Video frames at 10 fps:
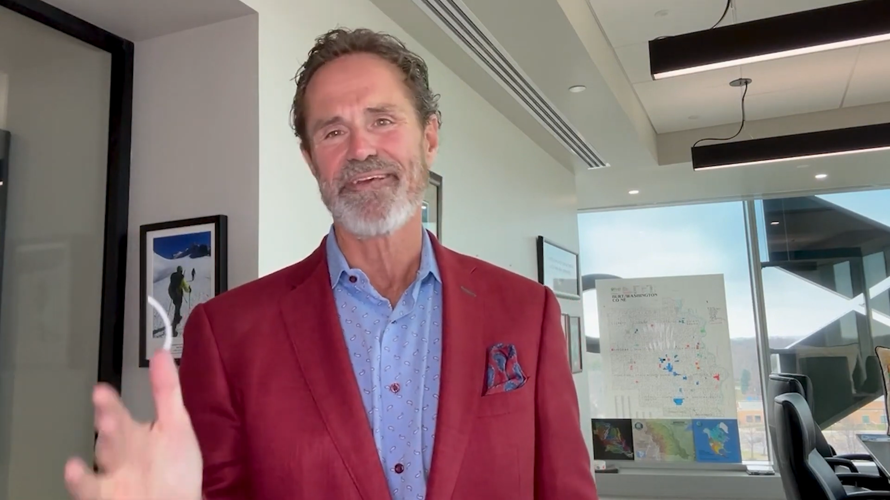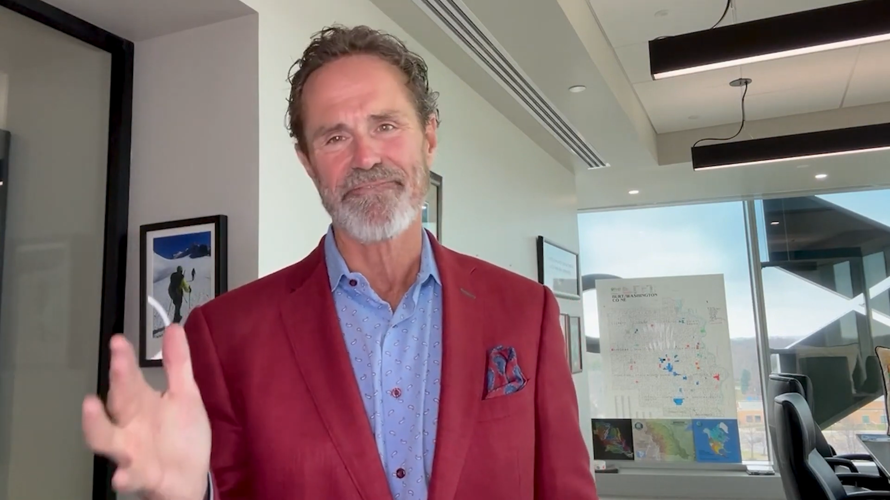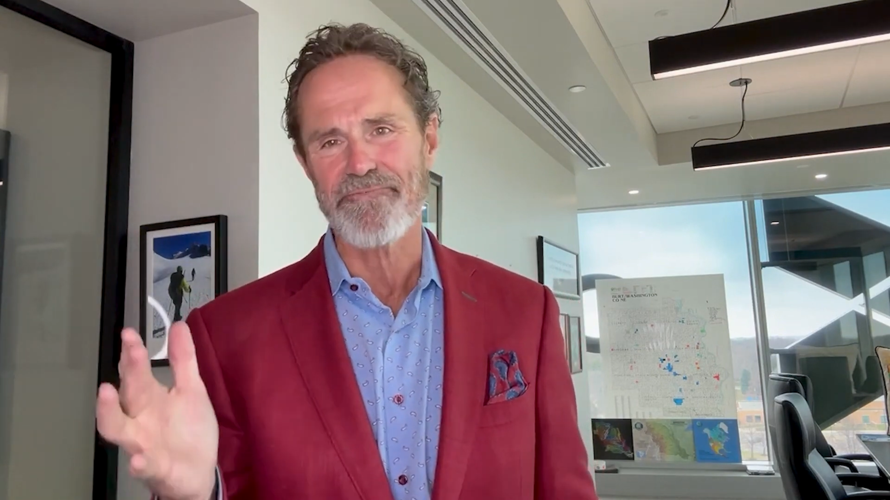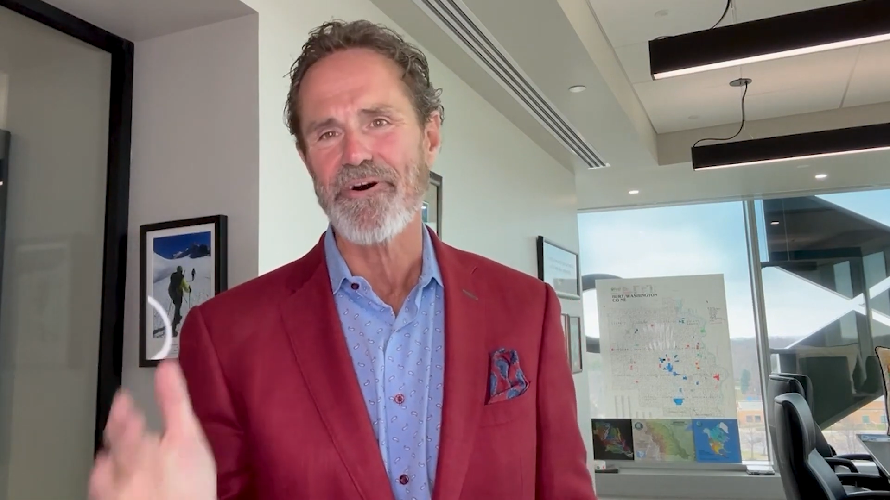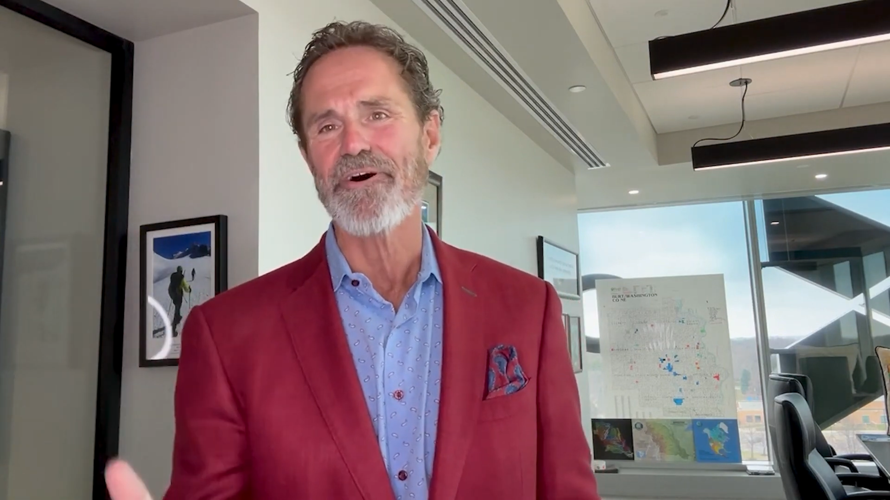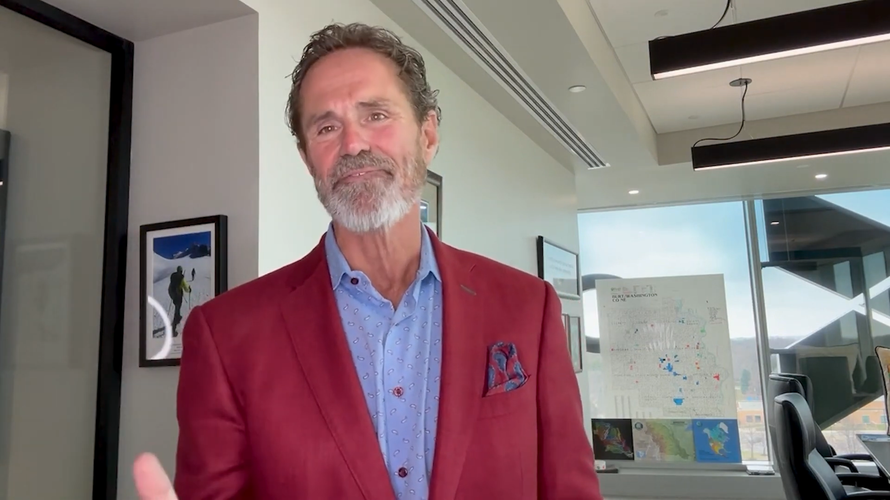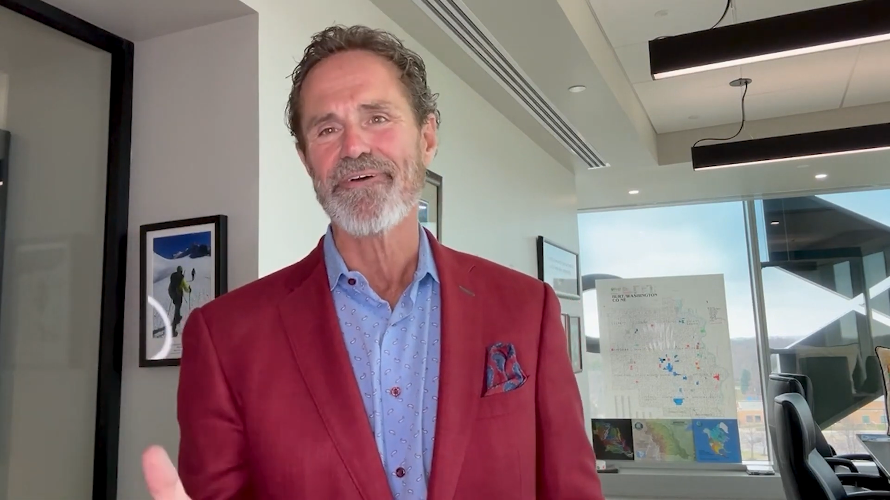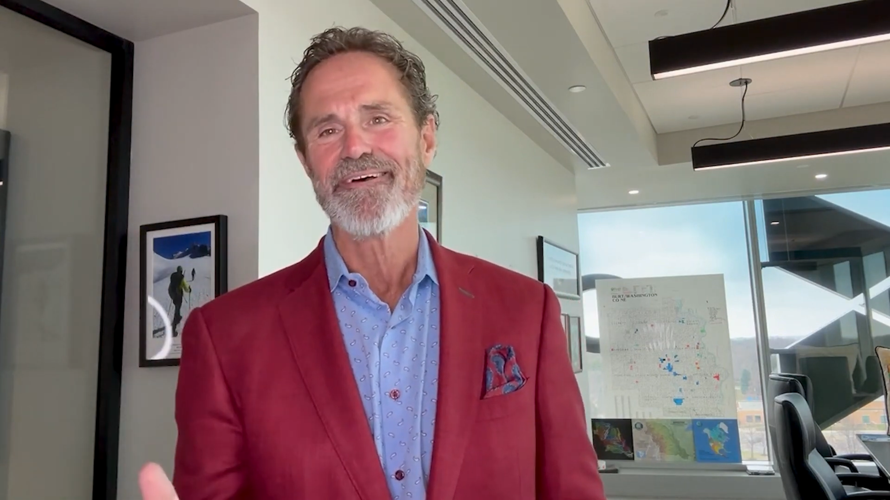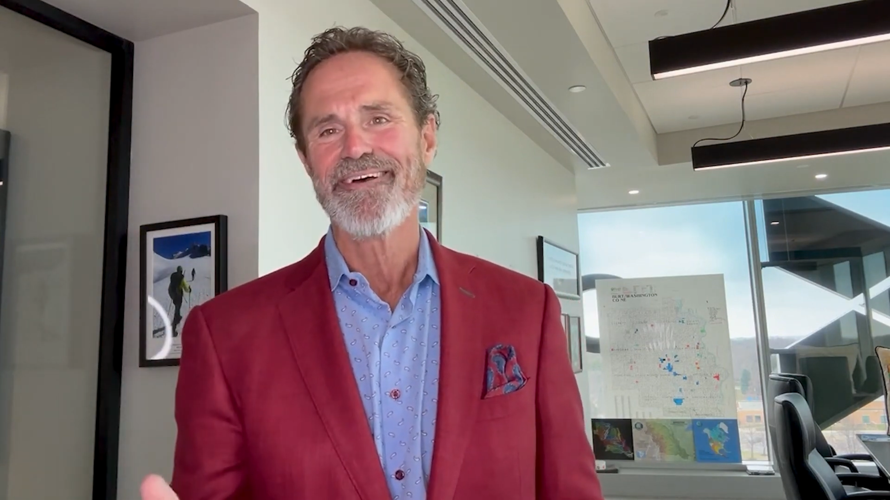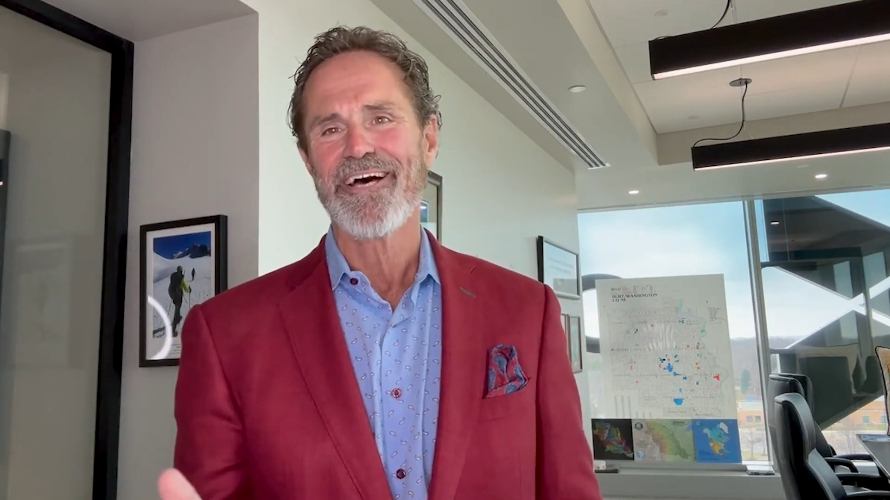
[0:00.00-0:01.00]

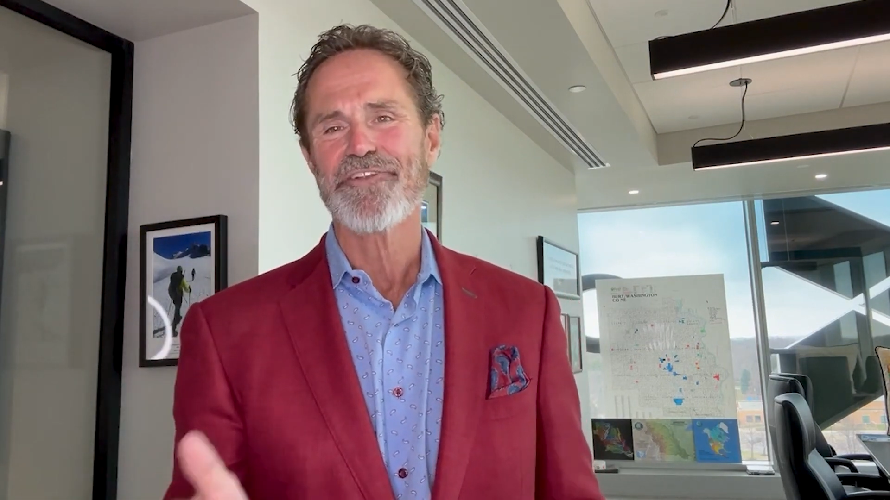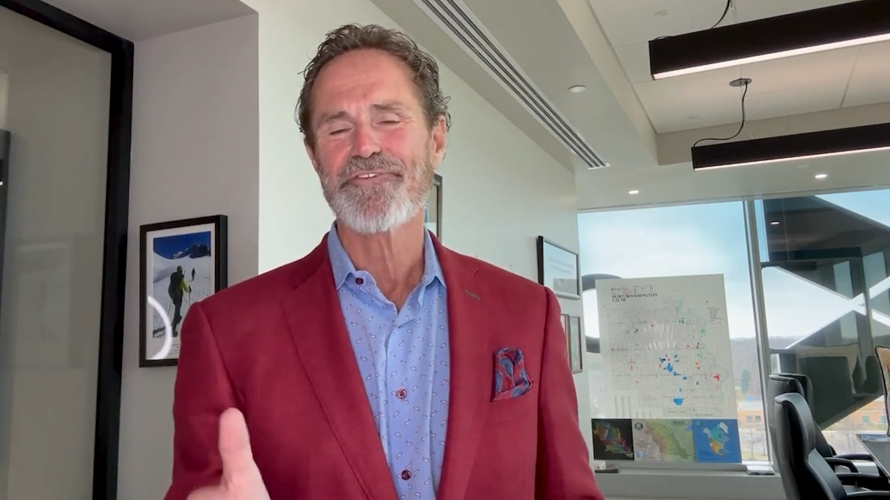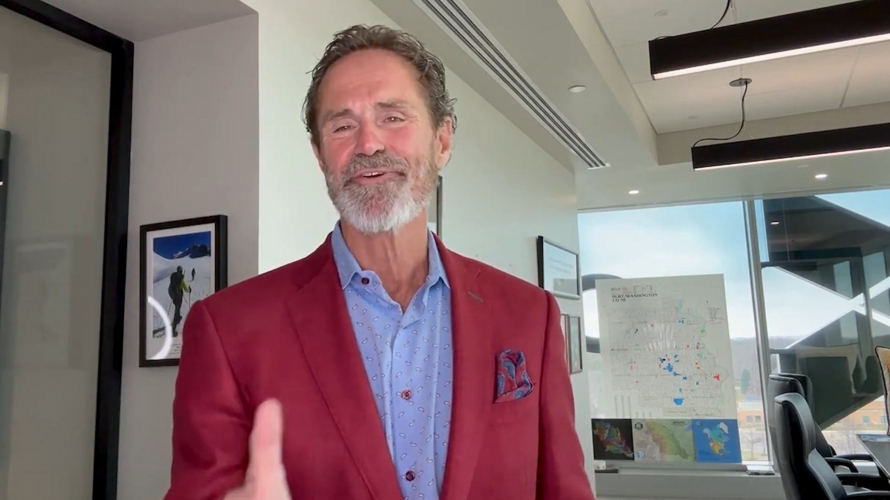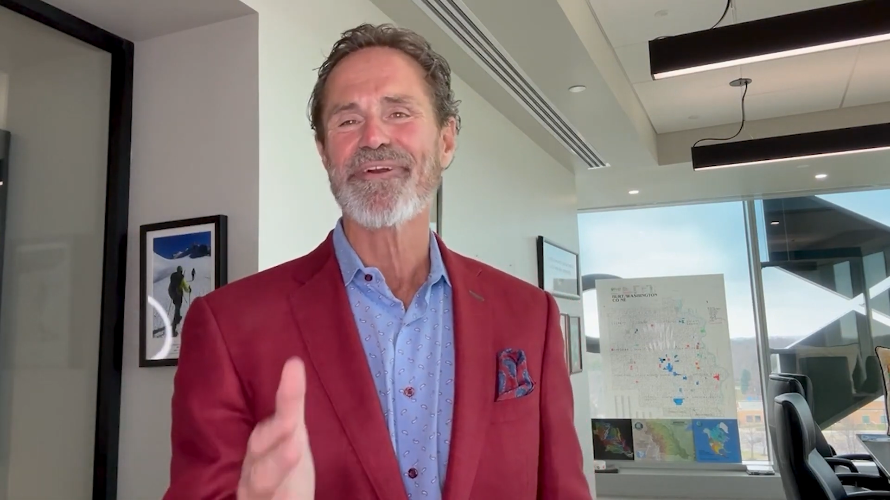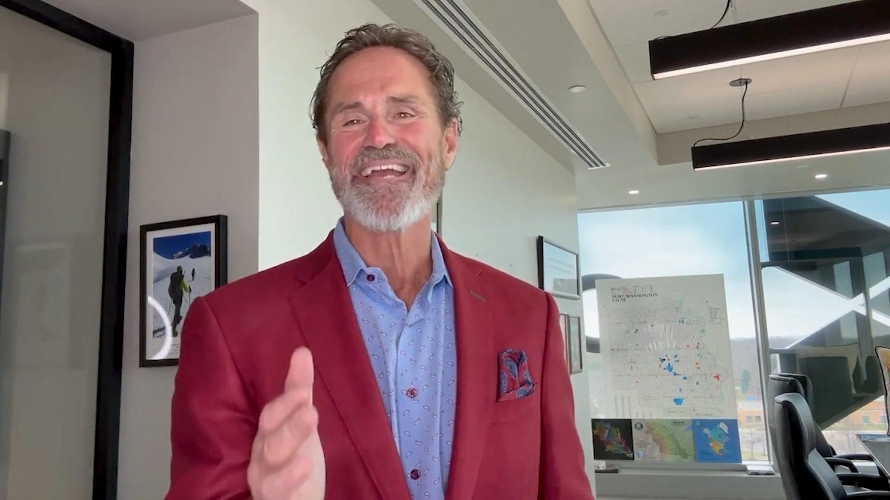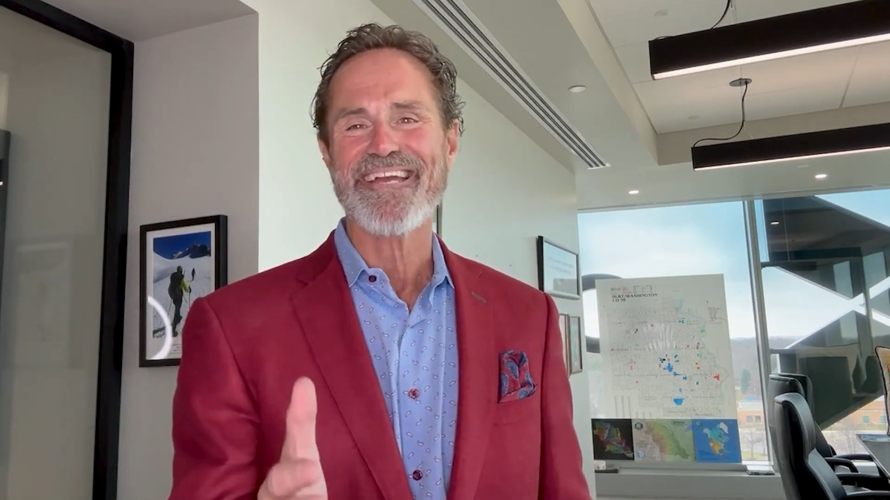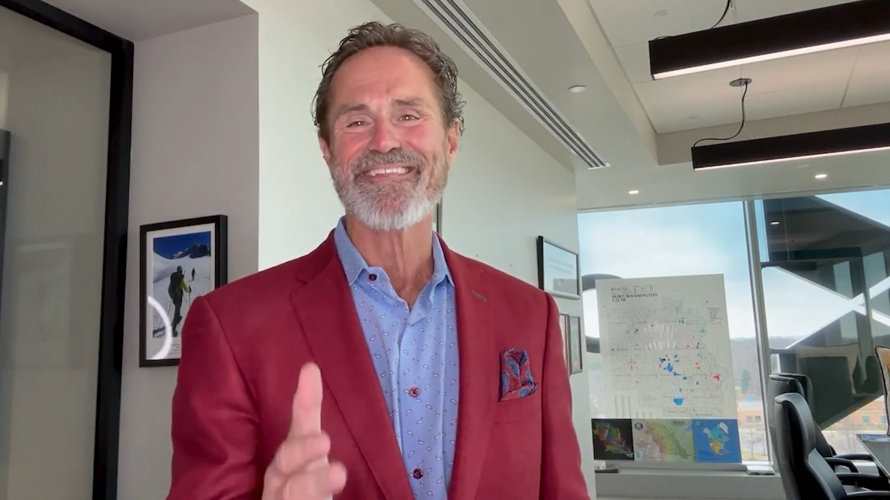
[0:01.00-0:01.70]
involved a true